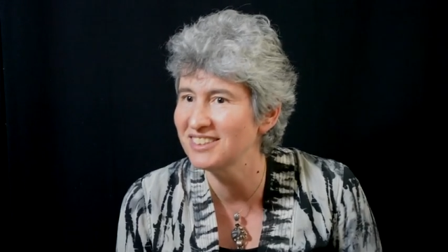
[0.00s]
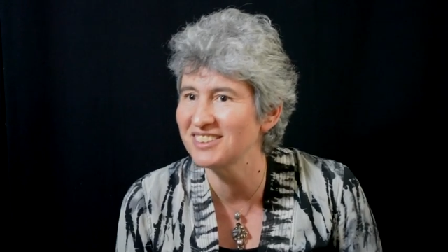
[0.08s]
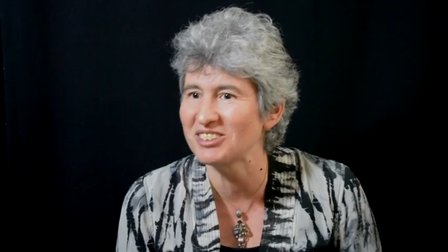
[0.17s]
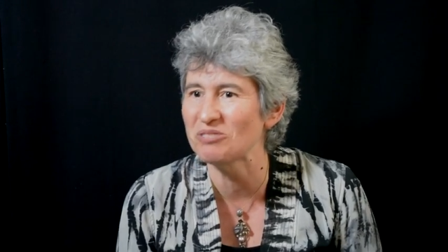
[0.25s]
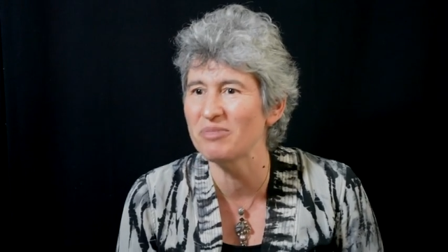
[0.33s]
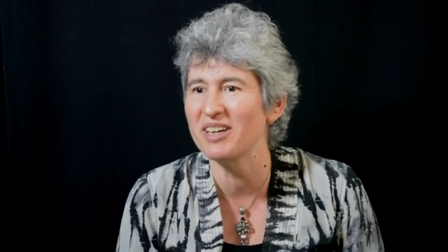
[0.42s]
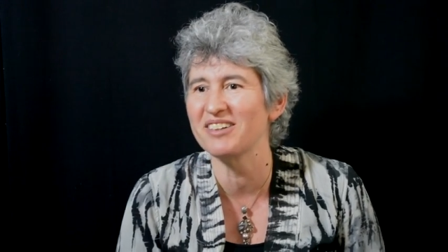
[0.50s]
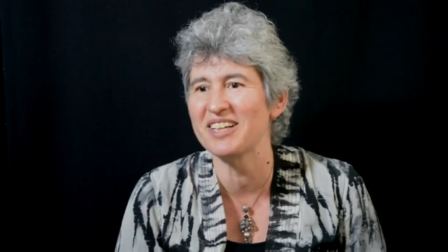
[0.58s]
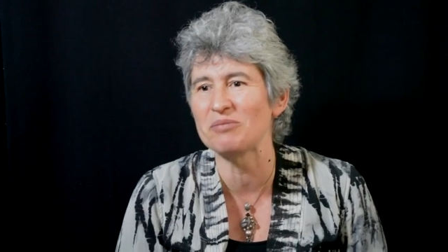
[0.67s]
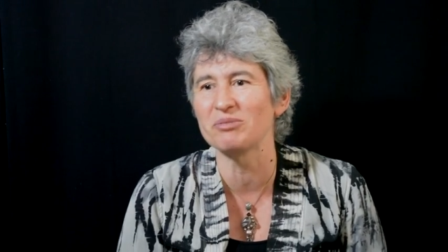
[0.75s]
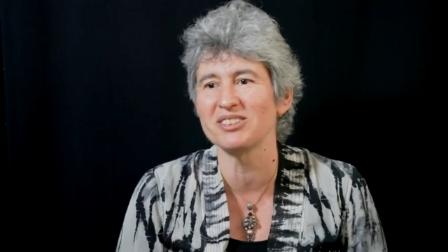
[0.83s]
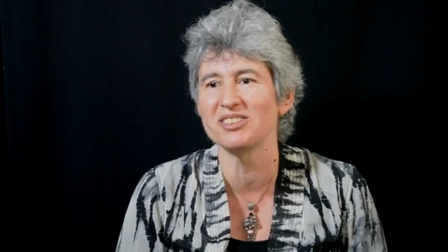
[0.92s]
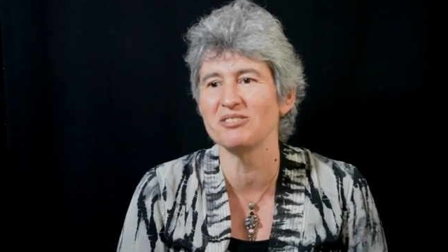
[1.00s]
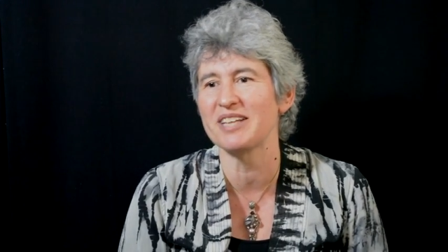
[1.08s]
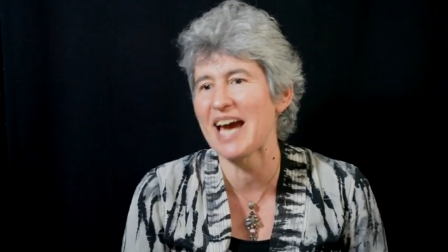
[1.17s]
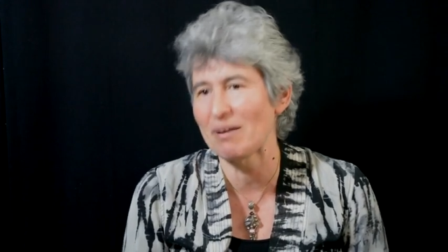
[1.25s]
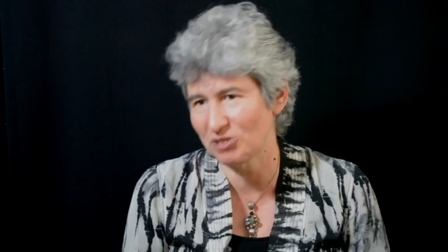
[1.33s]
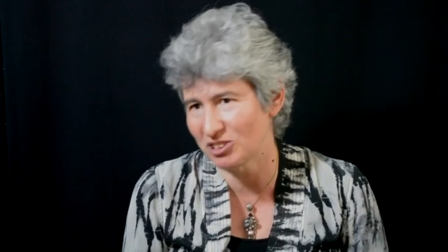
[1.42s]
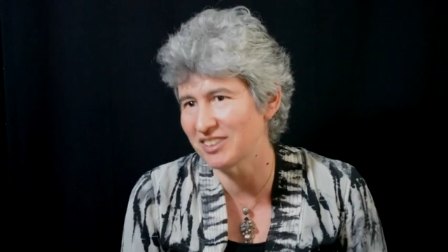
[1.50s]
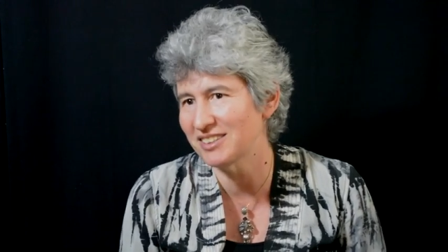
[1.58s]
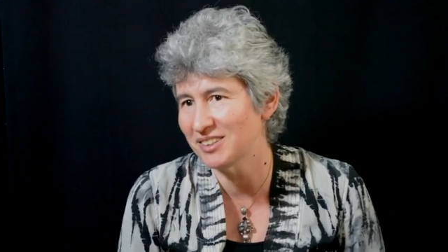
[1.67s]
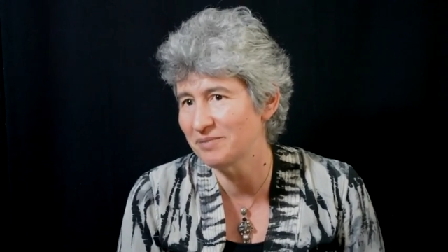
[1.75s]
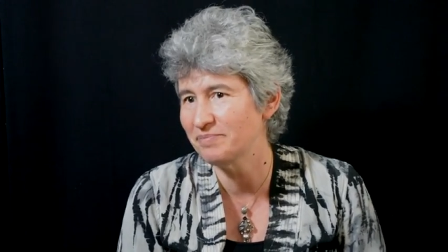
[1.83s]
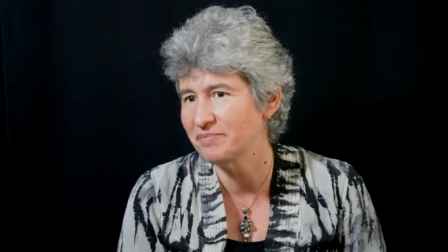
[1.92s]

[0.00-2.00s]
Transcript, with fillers: so you're better able to capture it.